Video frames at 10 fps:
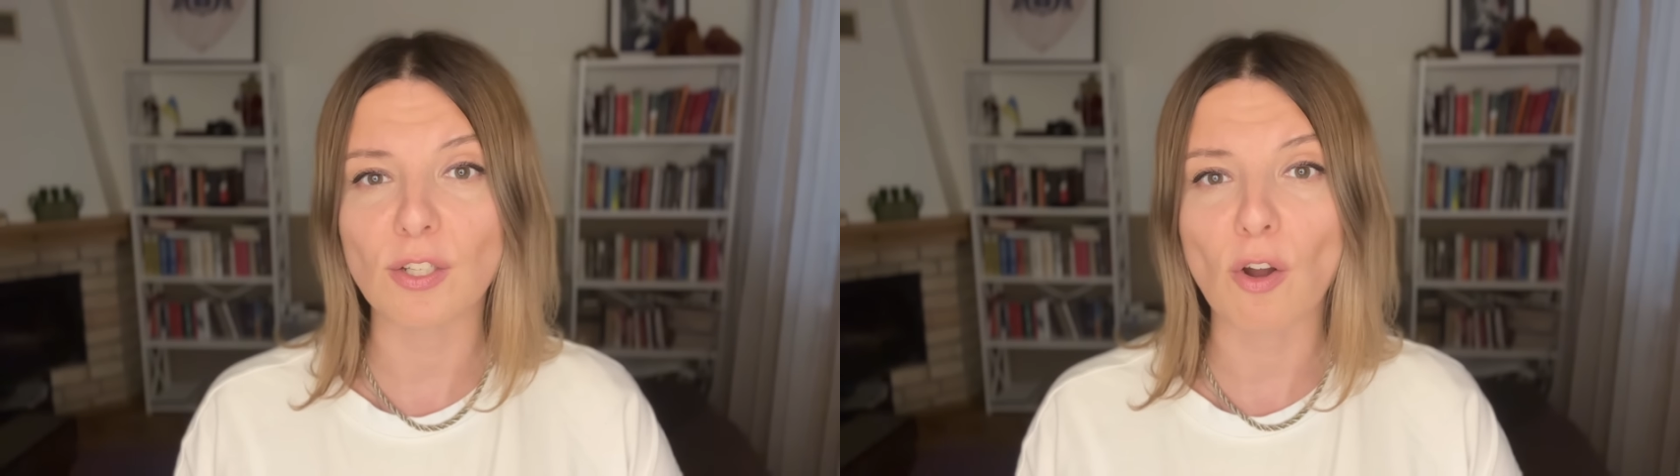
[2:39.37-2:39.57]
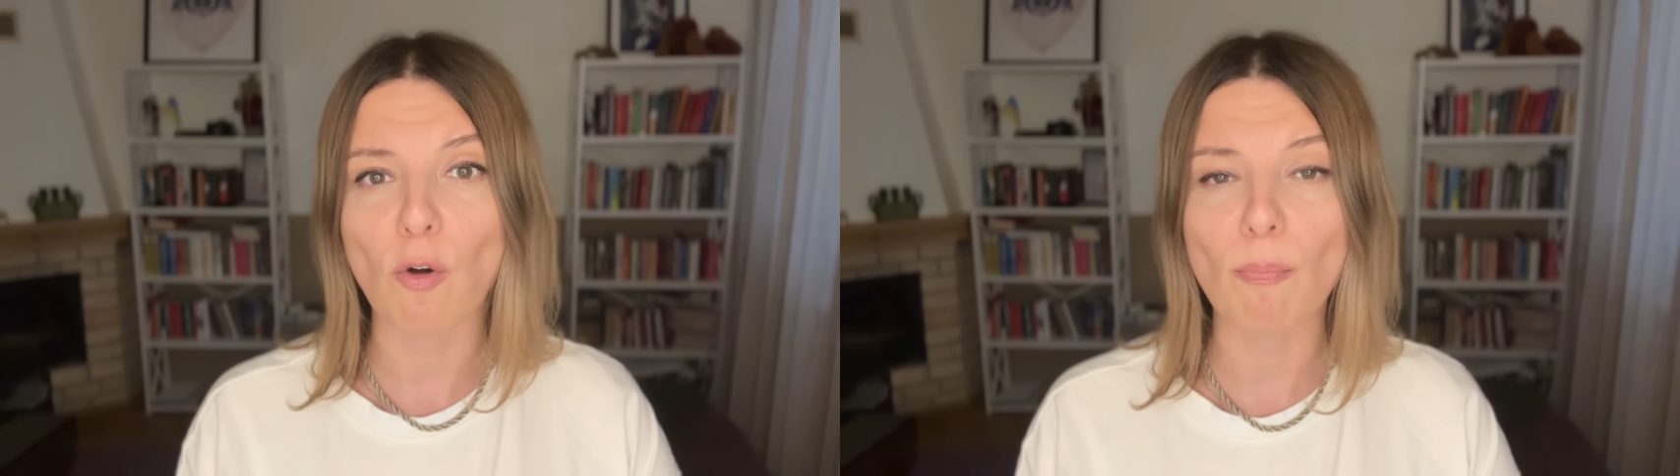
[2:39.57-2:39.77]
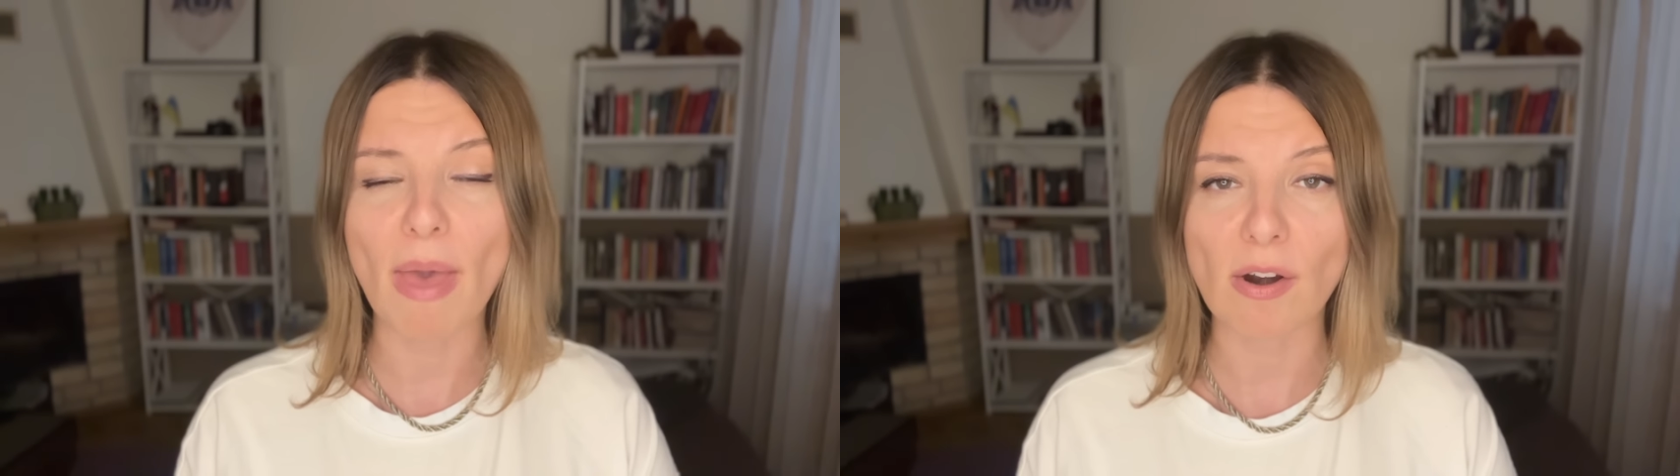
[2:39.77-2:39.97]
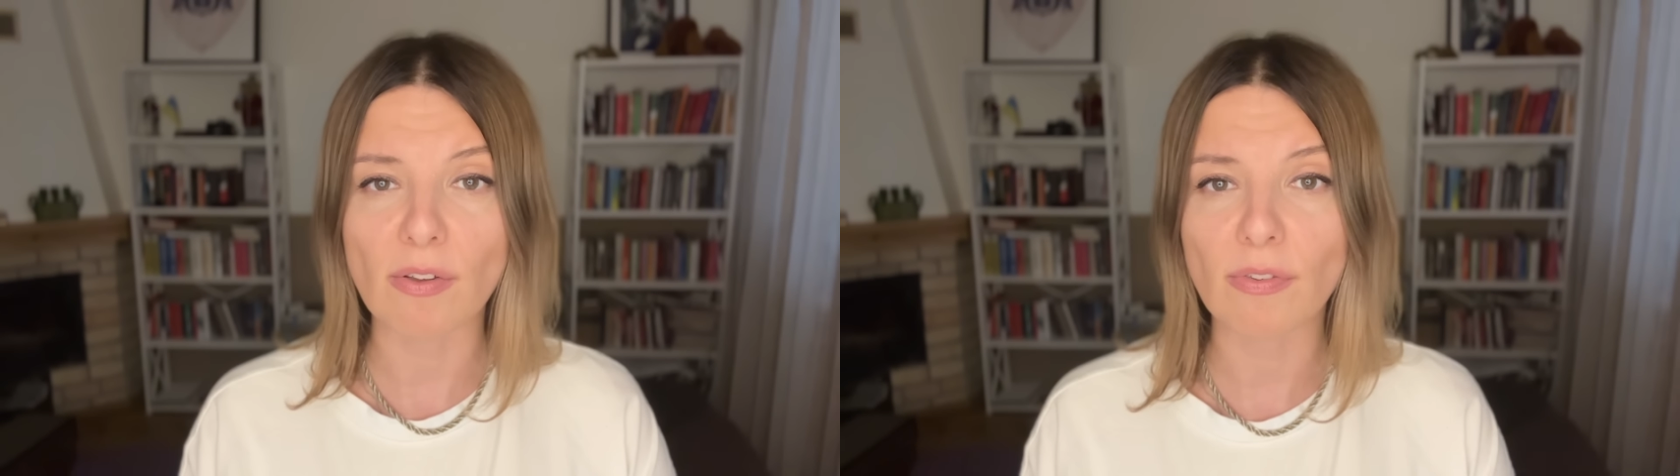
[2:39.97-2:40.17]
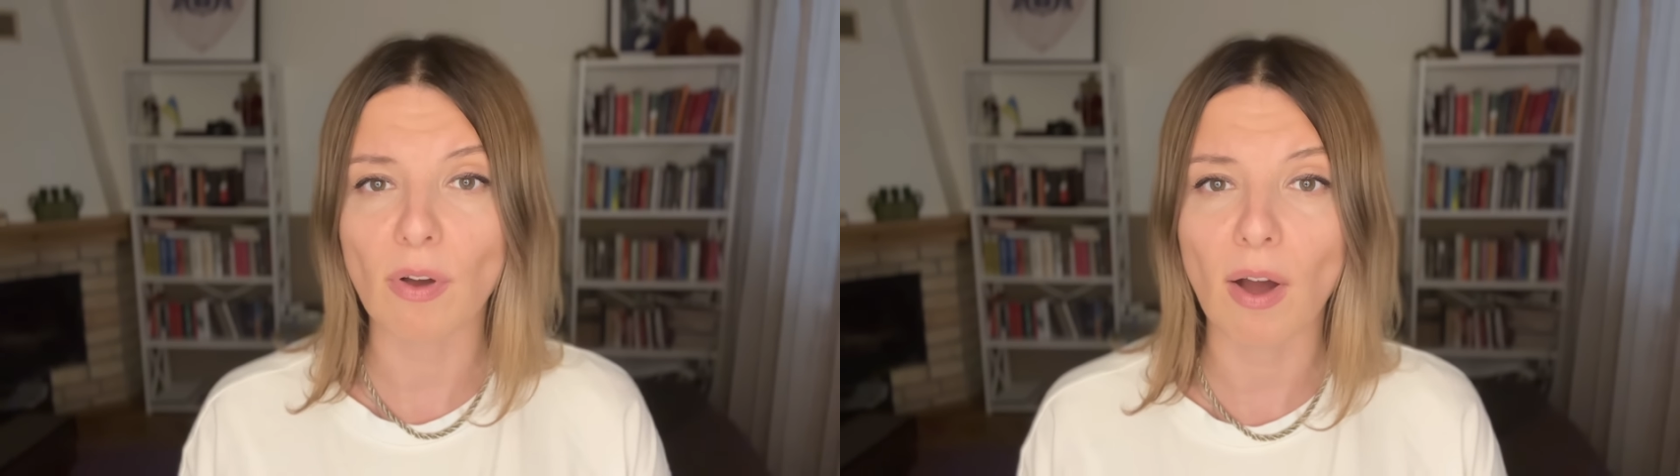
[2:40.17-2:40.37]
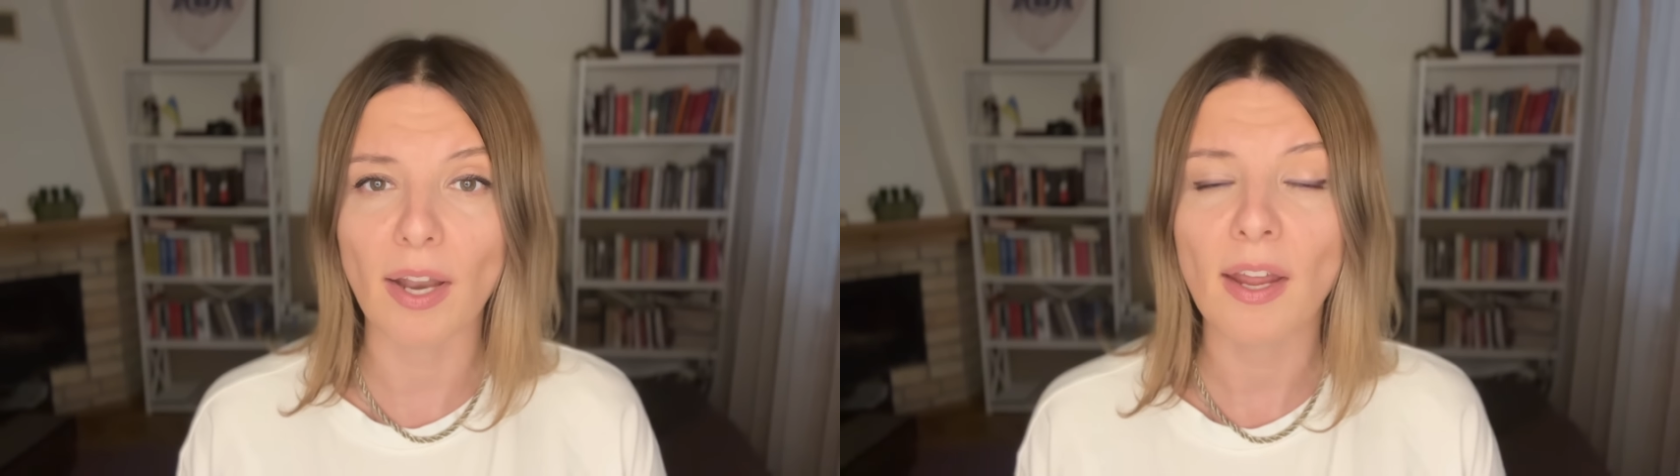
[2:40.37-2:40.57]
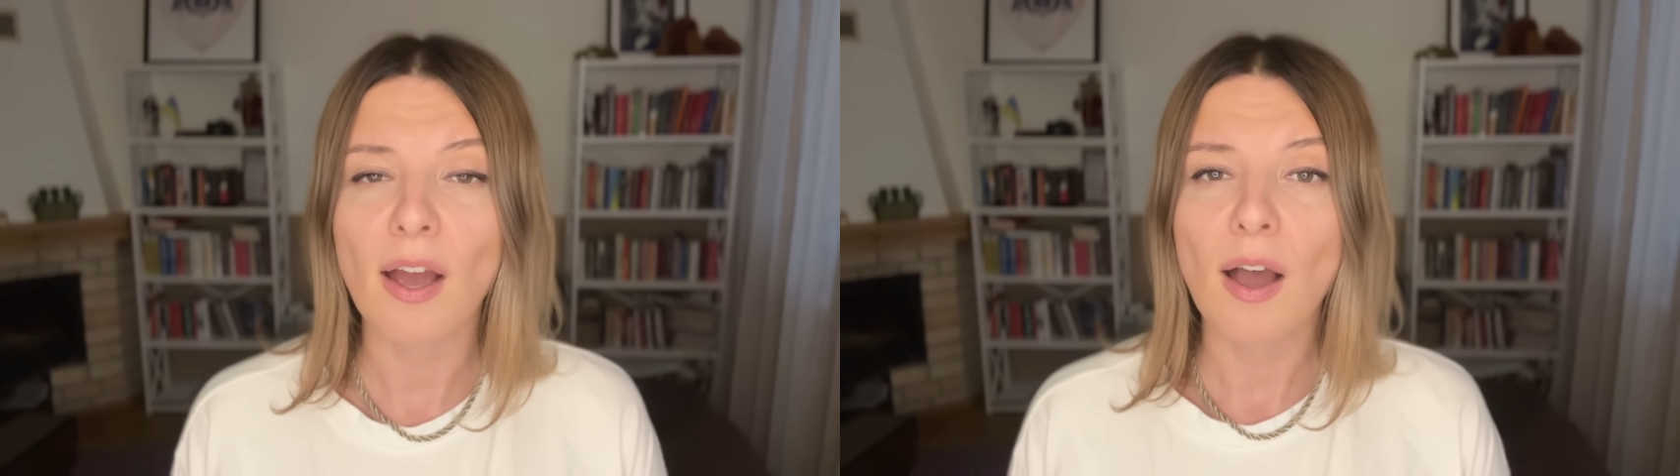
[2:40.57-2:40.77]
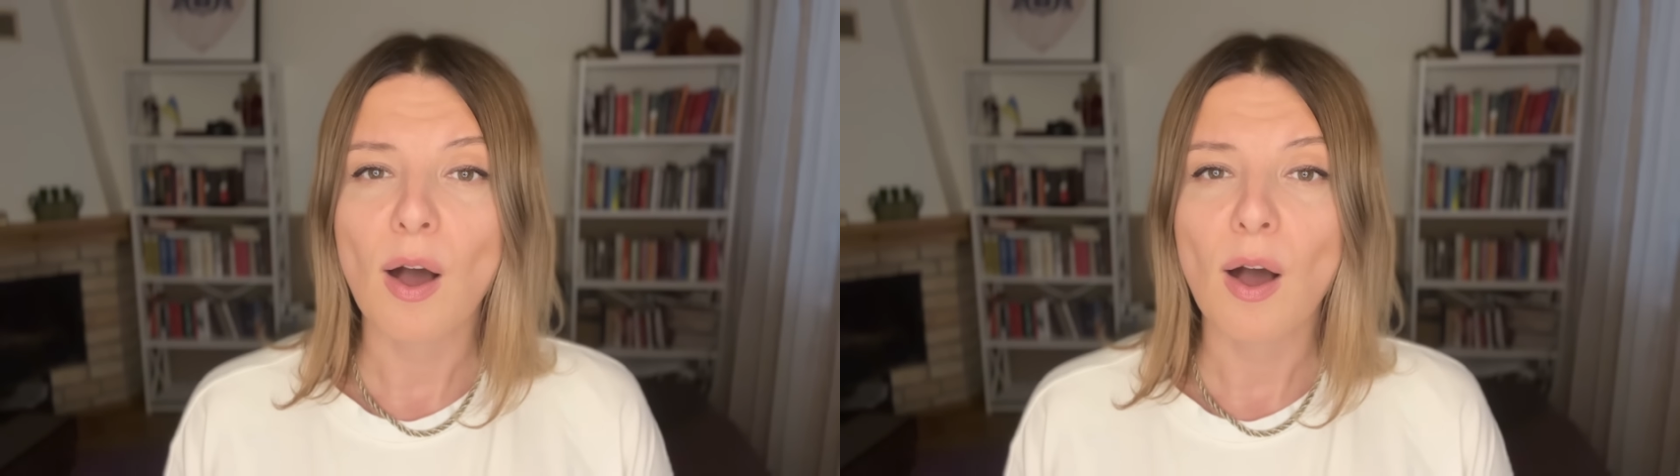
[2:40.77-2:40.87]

marathon